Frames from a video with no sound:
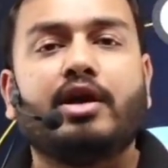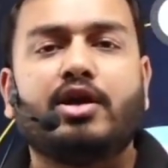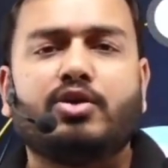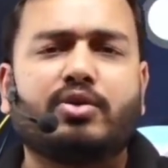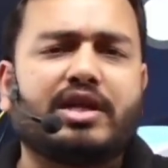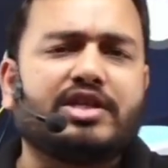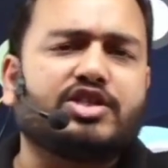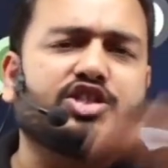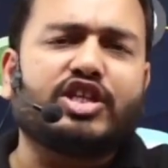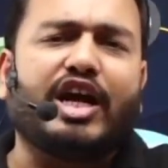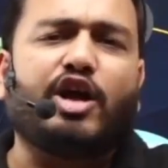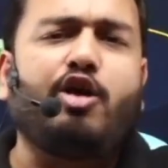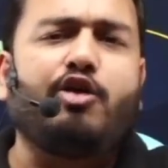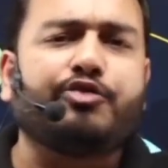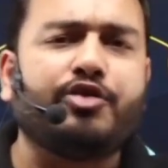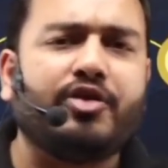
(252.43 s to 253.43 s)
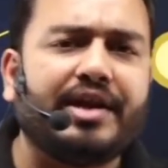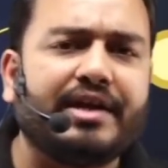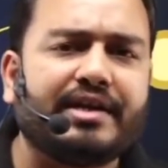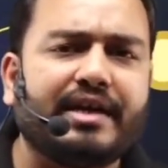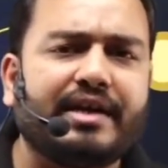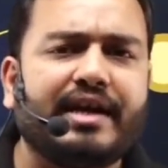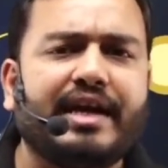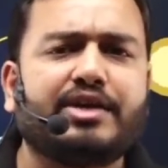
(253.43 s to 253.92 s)
You can shut off your
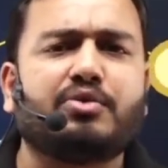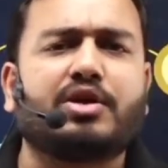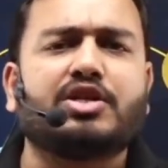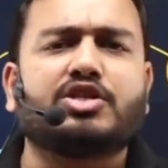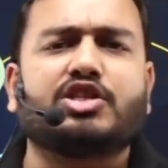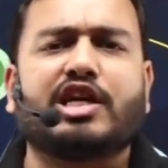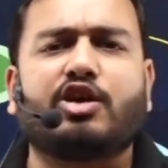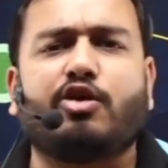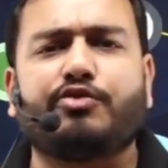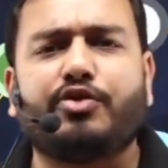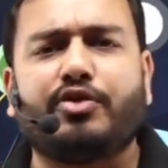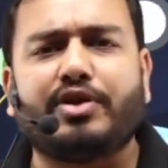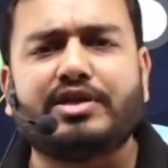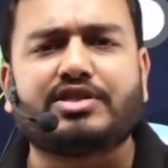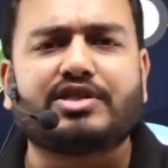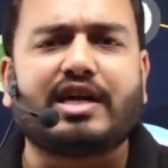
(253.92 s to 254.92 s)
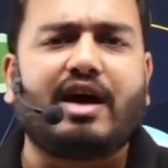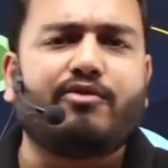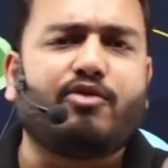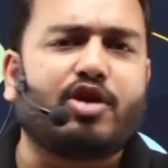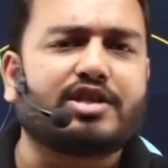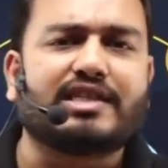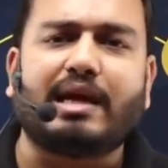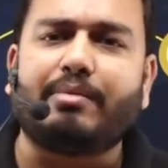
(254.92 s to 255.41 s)
internet. You can shut off your Insta,
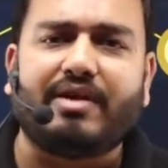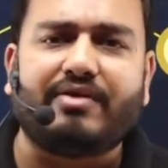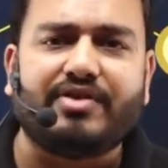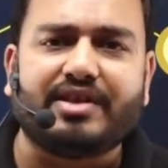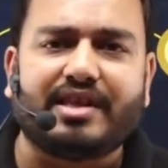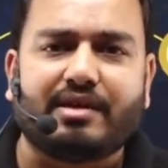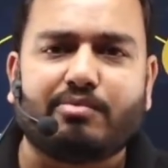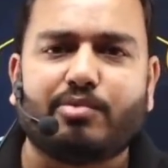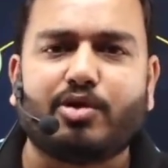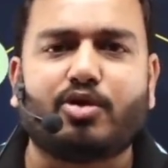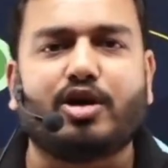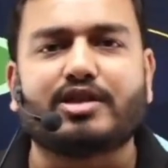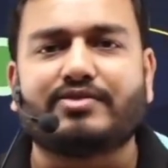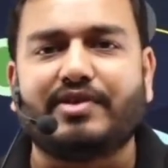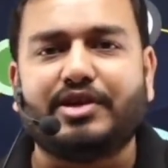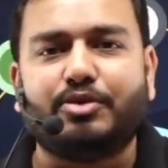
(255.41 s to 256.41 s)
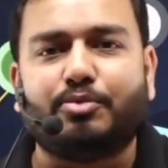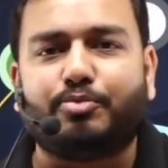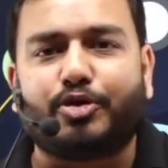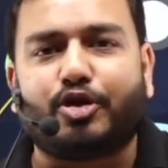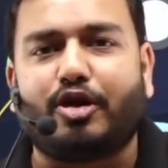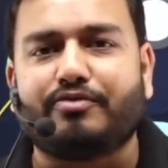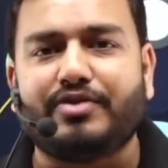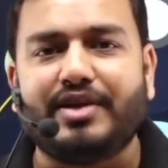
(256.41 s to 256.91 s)
WhatsApp, everything. Because when you put
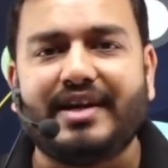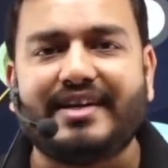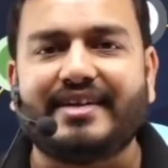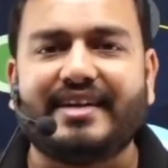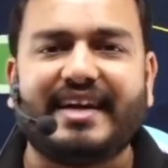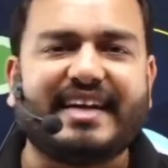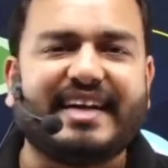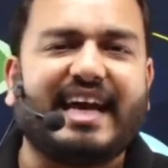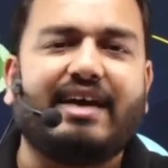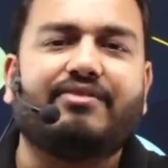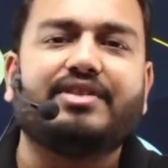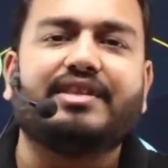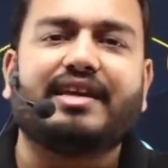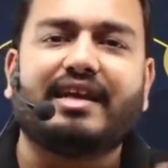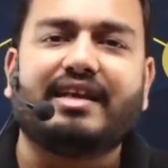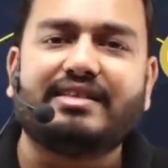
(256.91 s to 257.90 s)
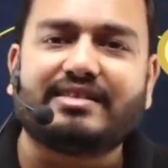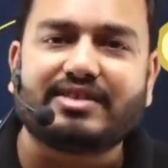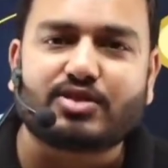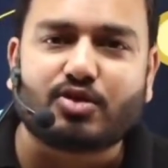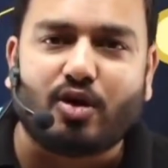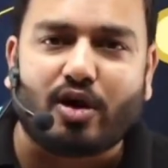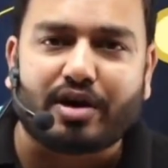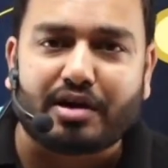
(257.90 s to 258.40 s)
off the internet, everything else is
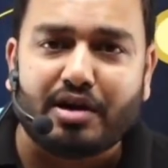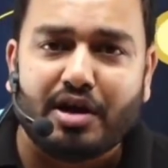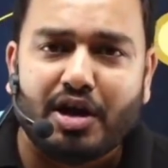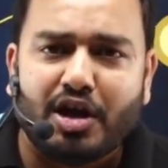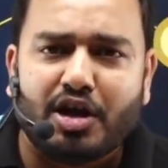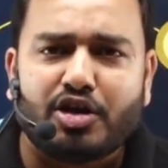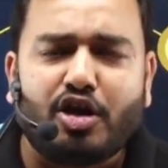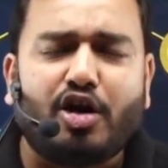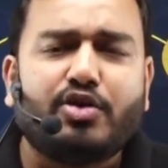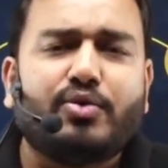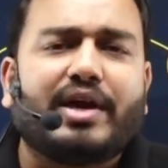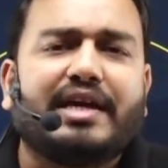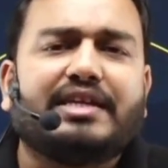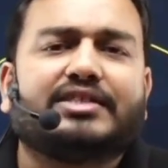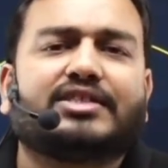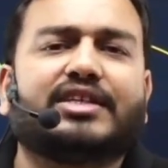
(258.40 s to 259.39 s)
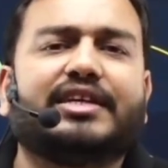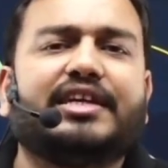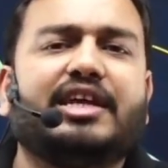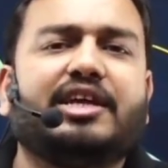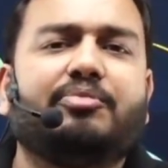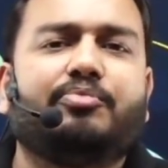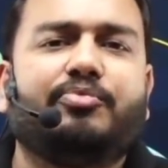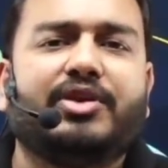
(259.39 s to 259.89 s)
gone. Now you can study
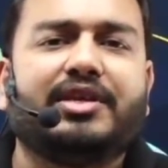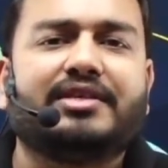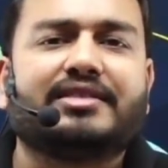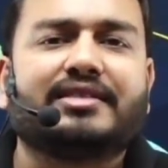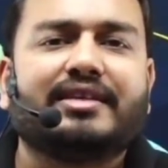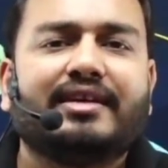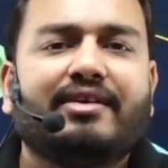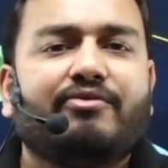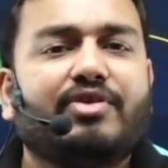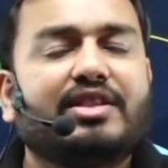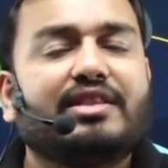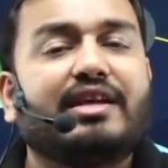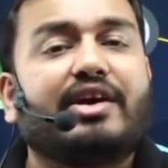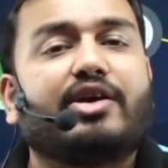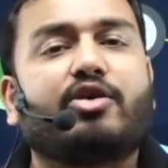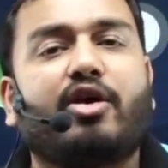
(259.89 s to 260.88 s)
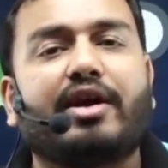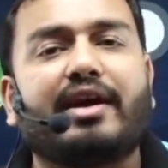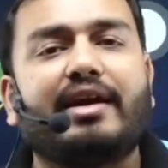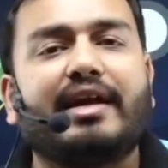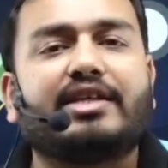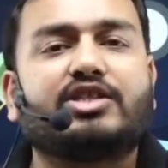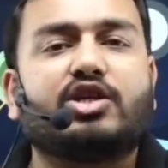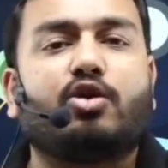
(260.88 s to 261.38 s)
in peace with the recorded
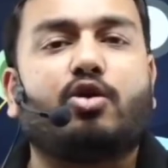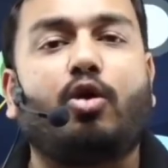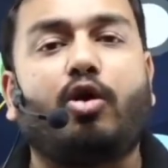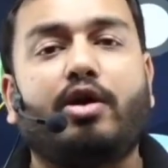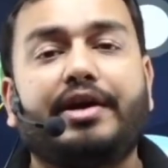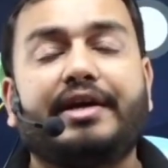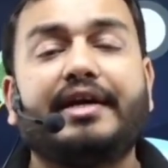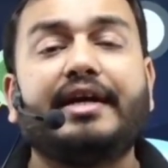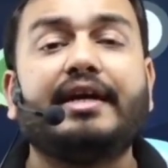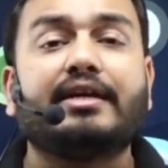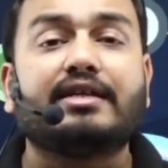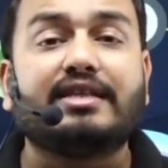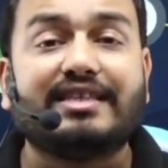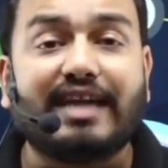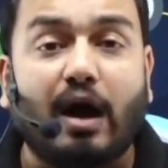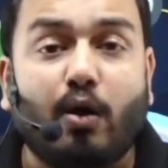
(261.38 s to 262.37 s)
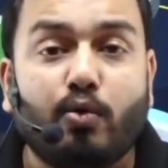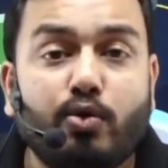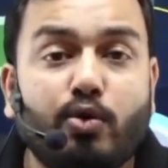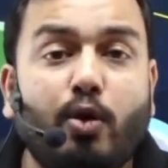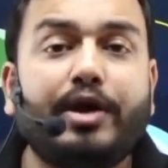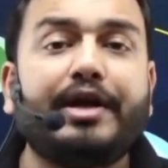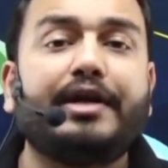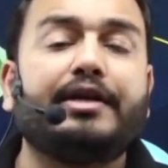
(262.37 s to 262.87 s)
lecture already
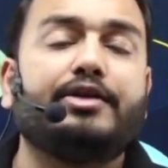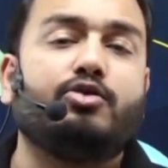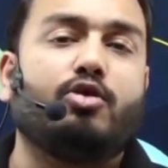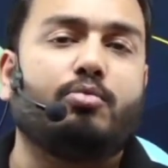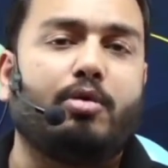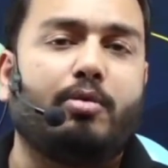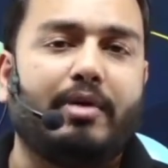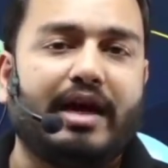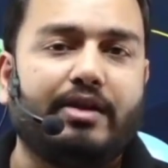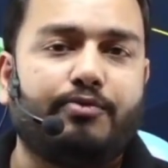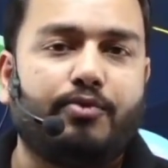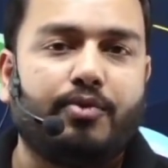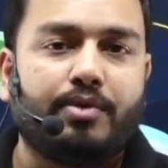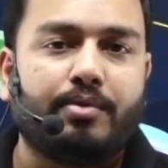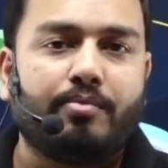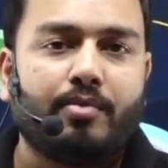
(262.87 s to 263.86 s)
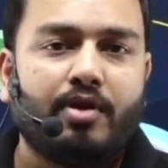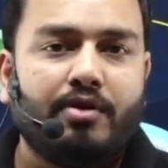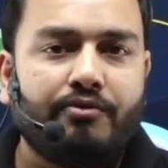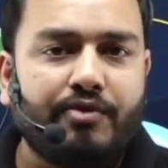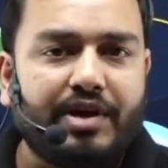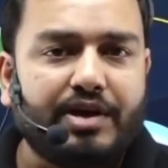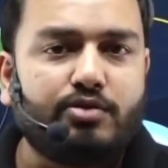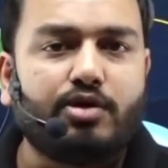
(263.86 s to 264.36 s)
downloaded in your mobile phone.
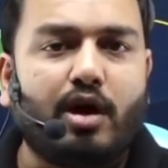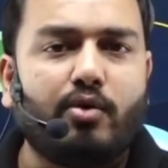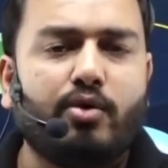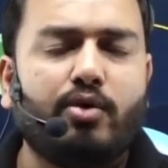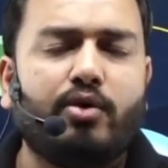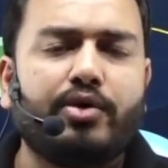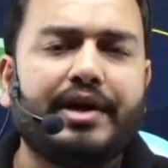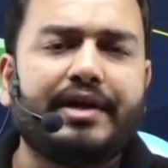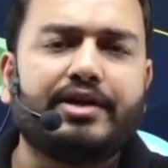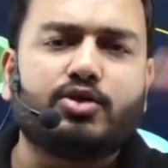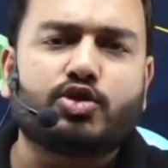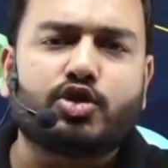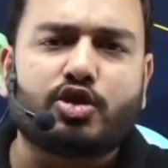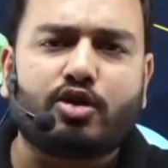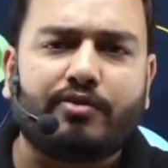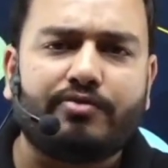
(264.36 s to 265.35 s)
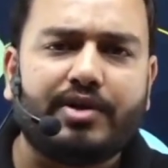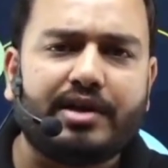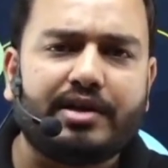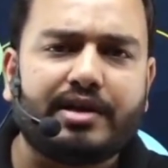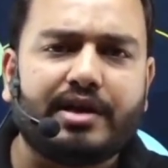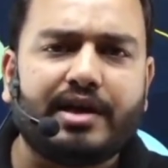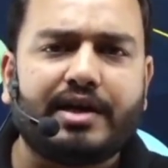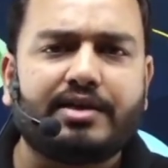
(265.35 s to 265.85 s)
When you download it, you shut off the
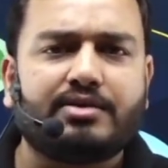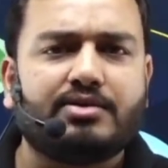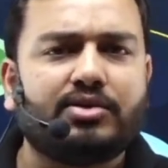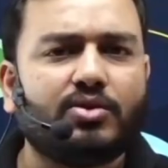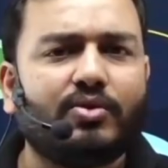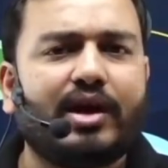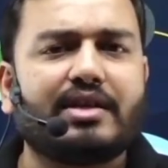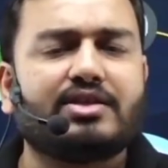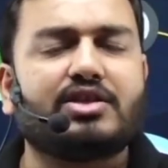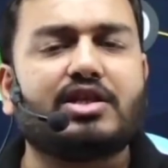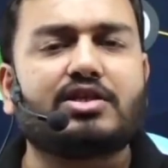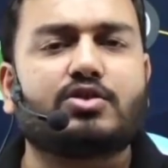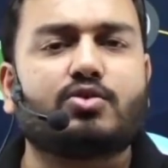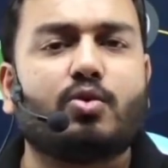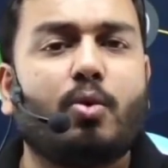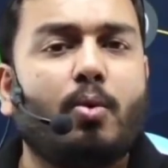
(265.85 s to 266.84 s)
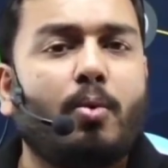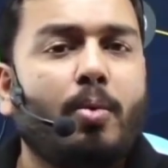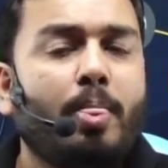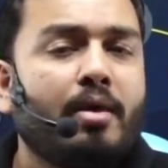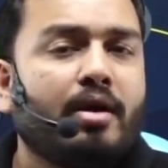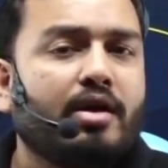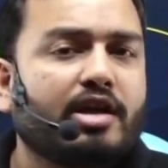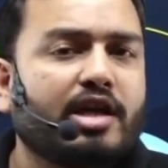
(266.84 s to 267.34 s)
internet. You are just so
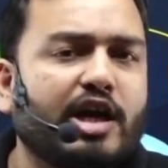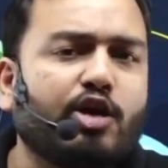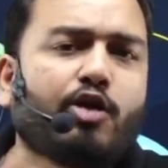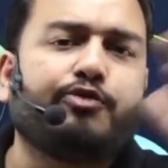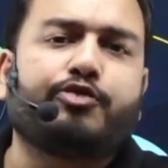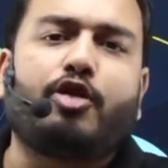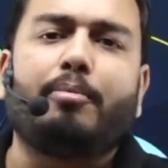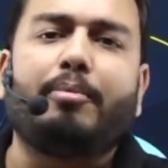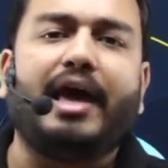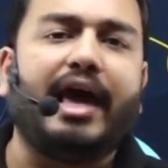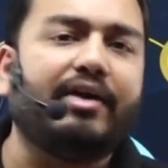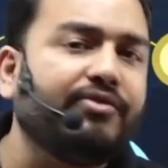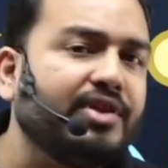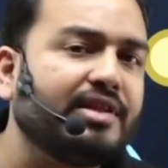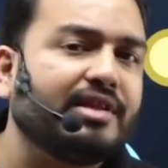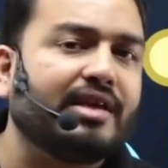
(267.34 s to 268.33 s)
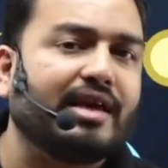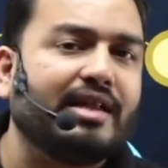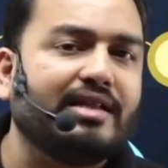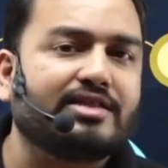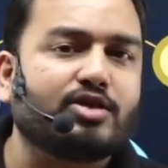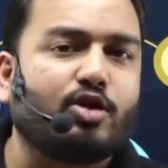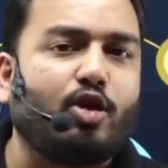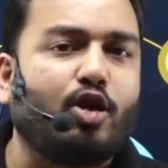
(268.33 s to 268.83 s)
cut off from everything
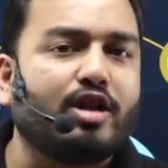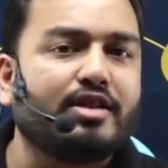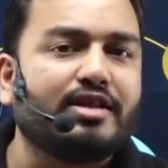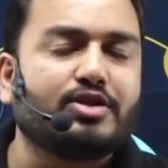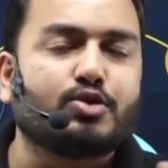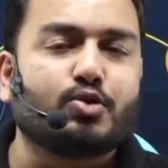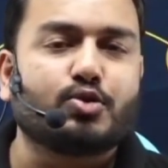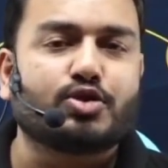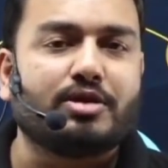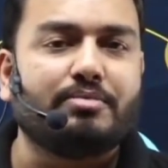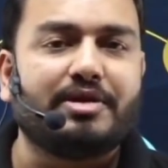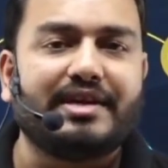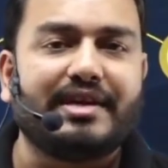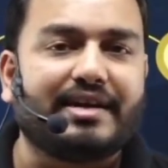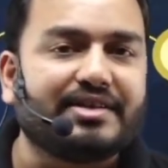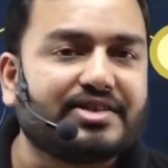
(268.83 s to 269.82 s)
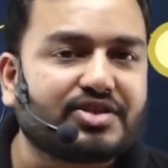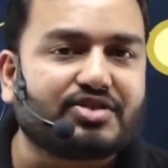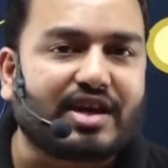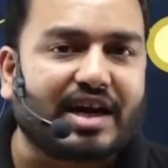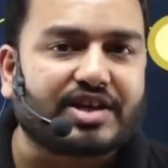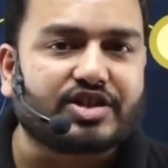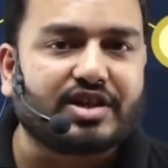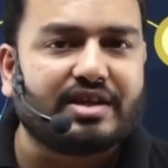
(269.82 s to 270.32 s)
else, all the social media
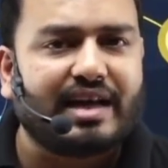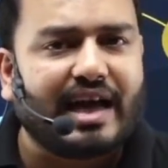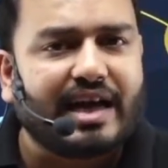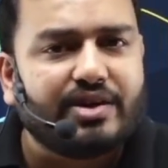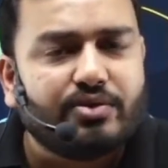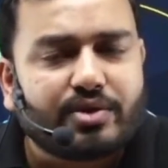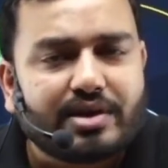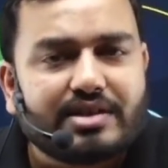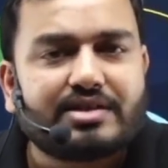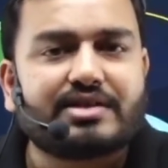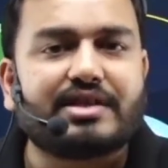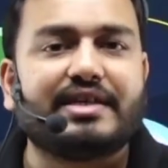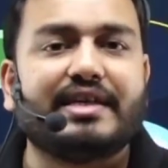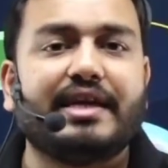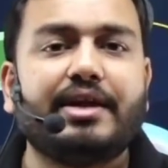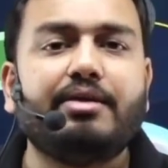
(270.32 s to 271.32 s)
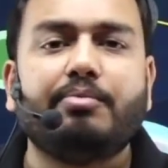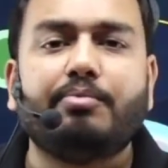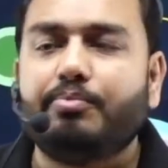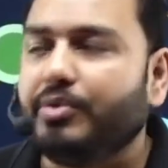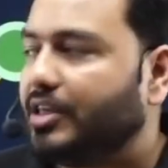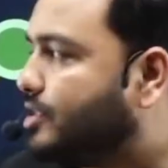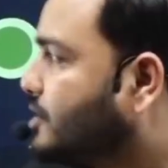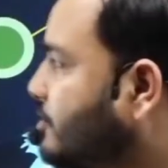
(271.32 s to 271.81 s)
distraction, and you can study in
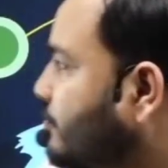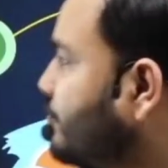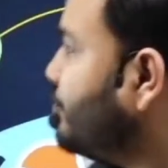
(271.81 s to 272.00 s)
peace.